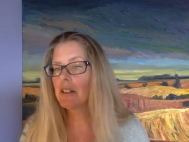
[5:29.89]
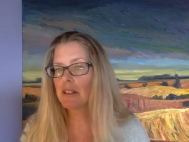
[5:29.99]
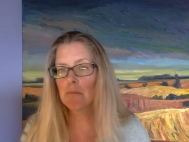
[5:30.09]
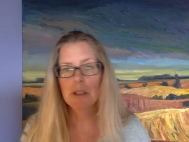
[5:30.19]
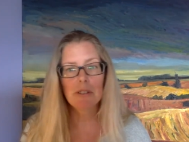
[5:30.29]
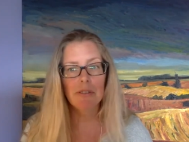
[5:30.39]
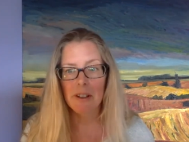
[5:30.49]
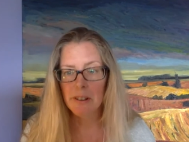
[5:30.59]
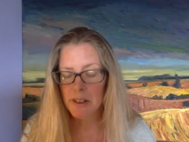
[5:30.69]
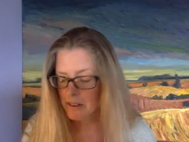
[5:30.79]
simply
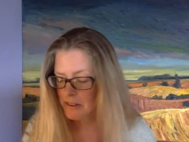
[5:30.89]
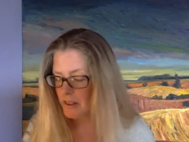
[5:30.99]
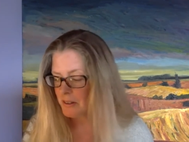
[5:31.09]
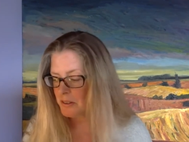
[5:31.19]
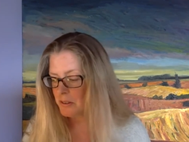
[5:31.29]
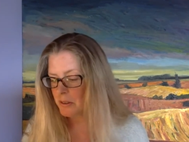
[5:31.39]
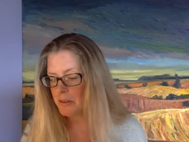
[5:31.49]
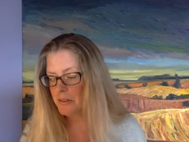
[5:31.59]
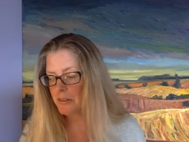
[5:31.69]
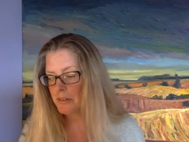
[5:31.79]
failing to cite a
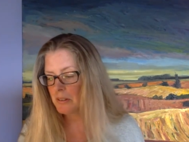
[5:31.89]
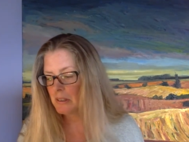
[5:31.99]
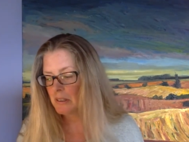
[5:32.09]
source,